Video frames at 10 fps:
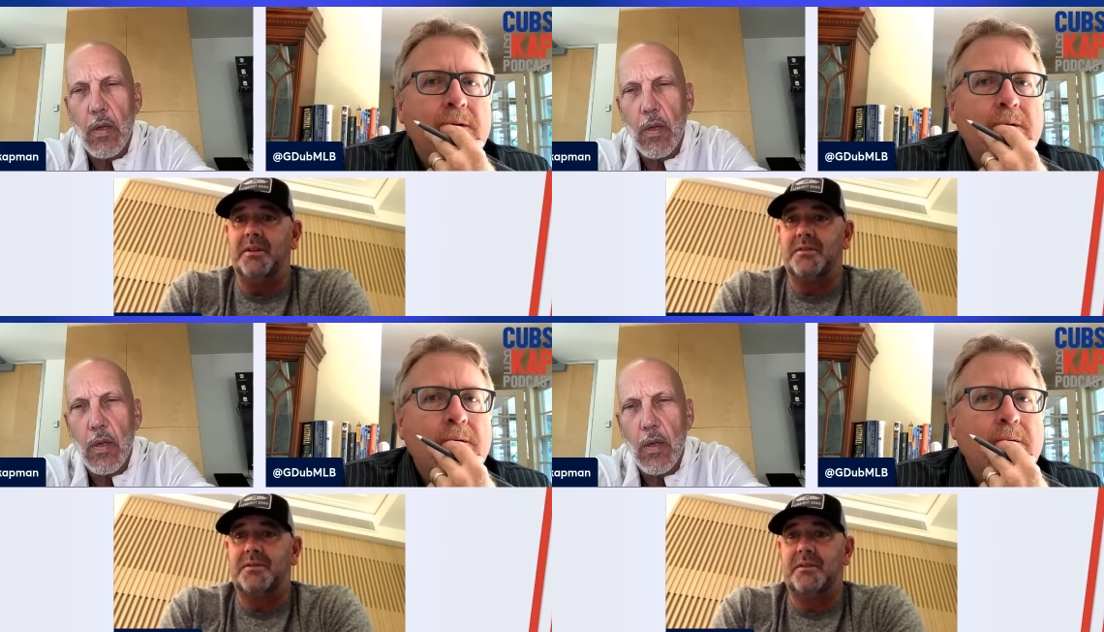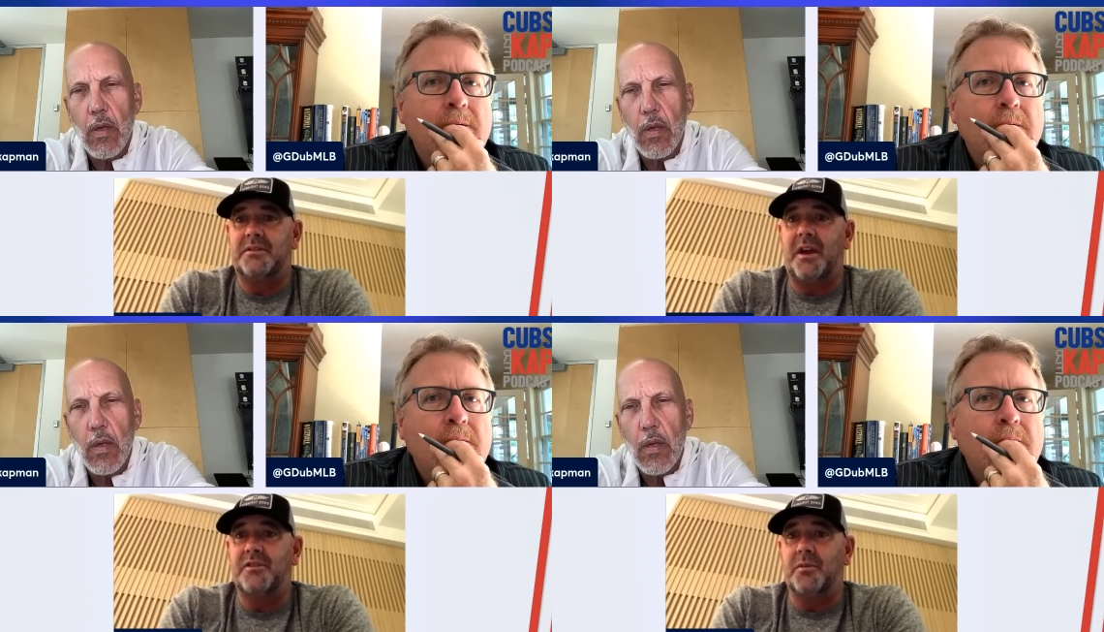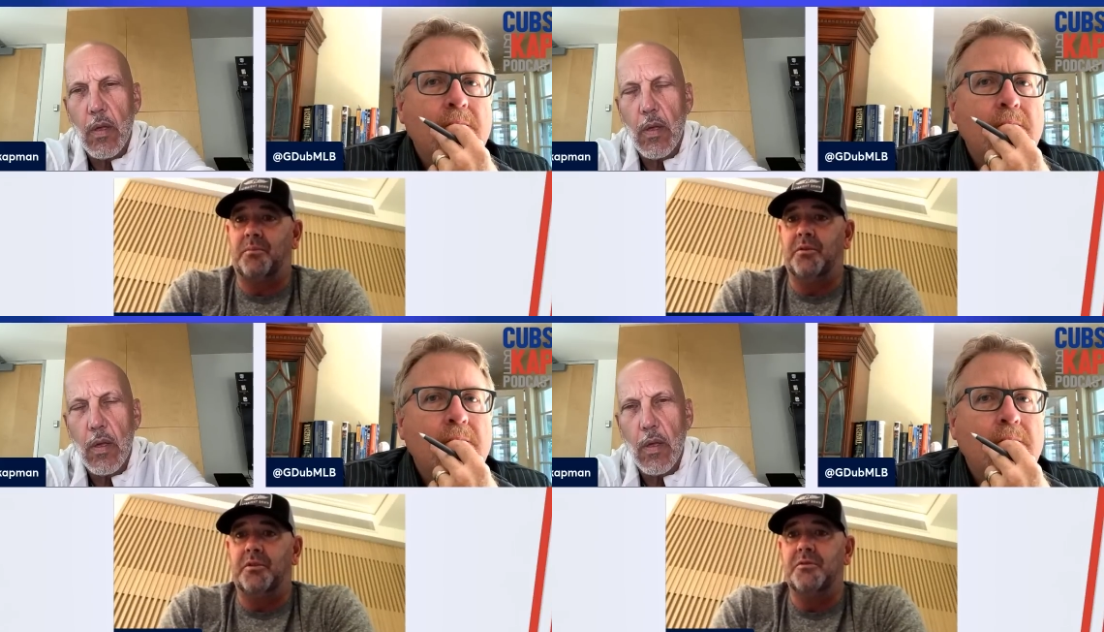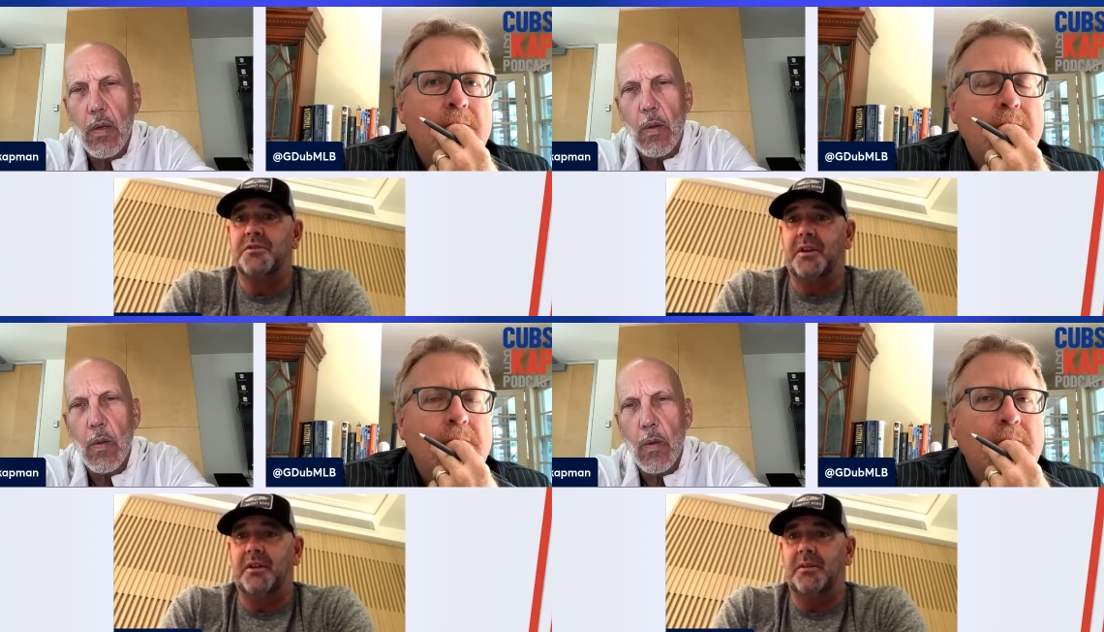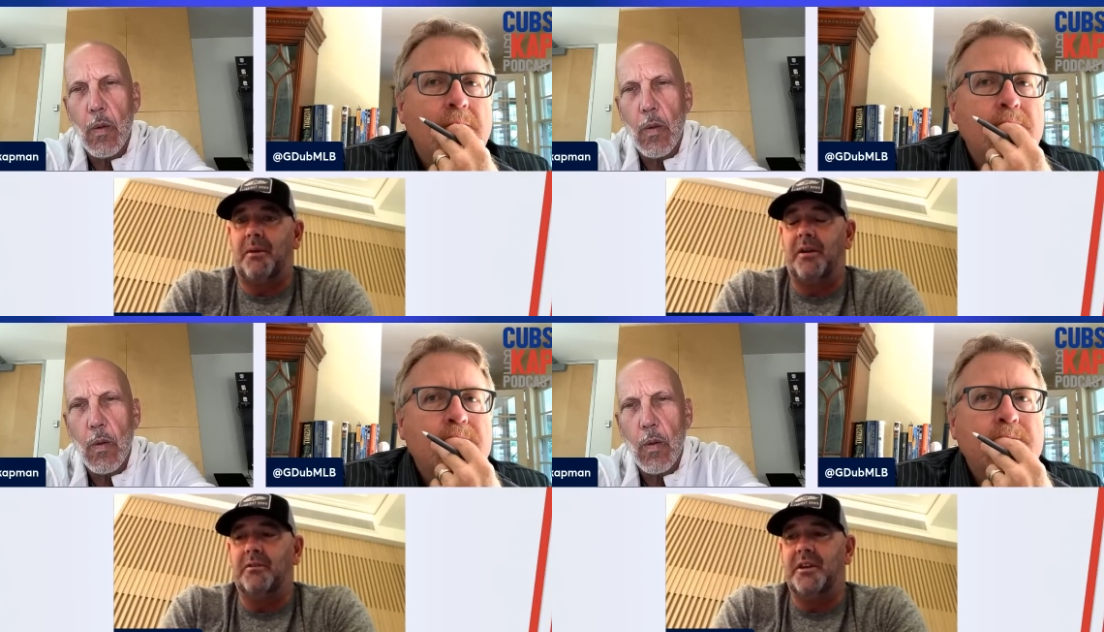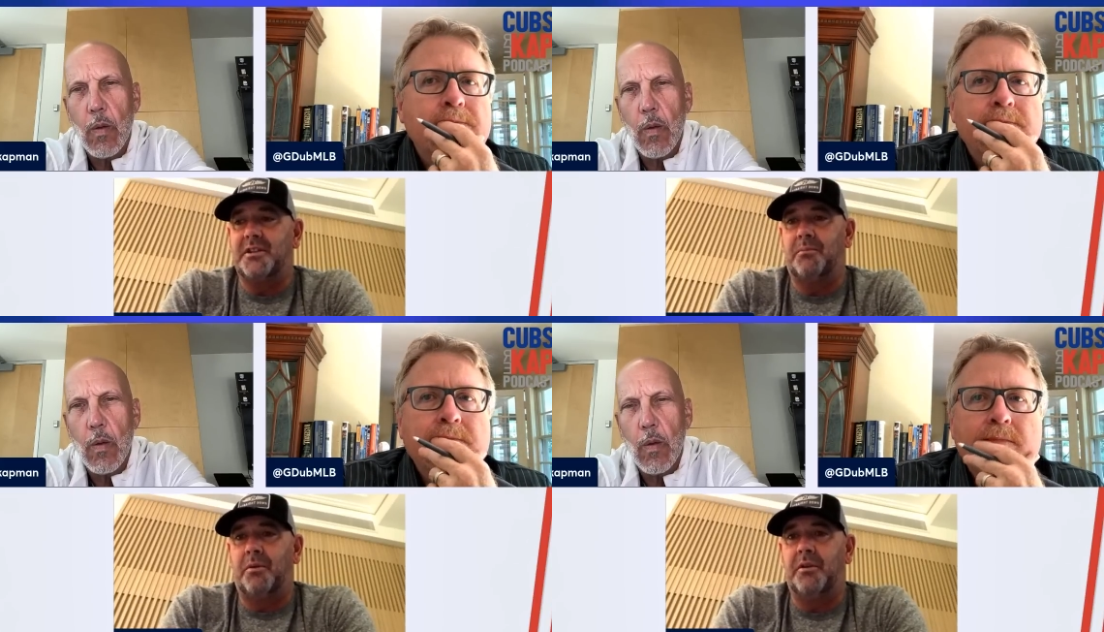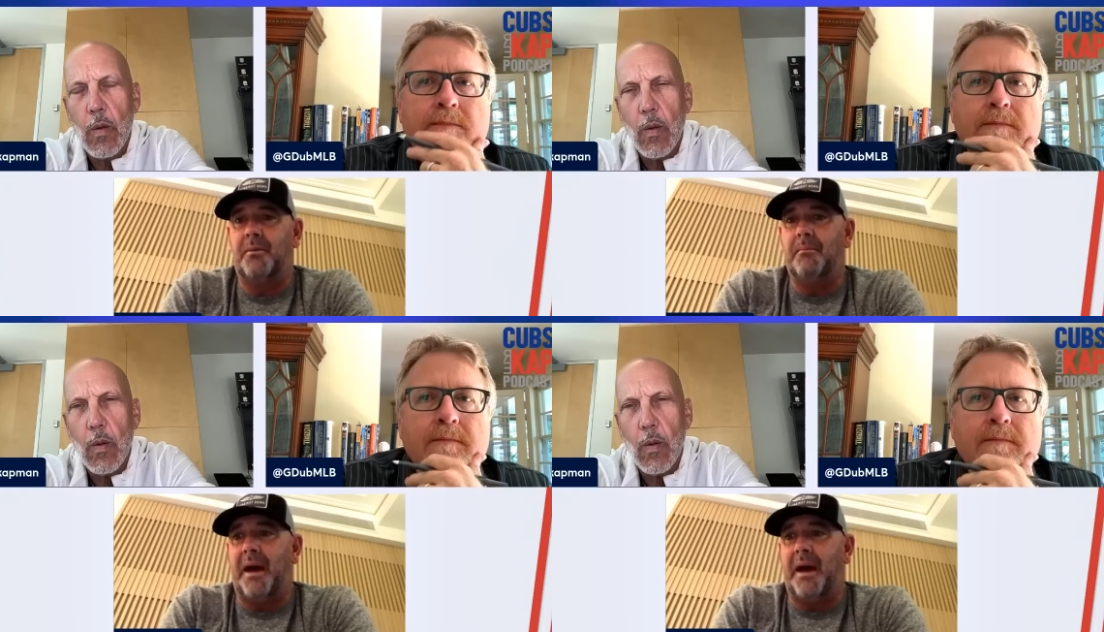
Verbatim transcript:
Speaker 1: It's these guys are producing in the minor leagues and putting up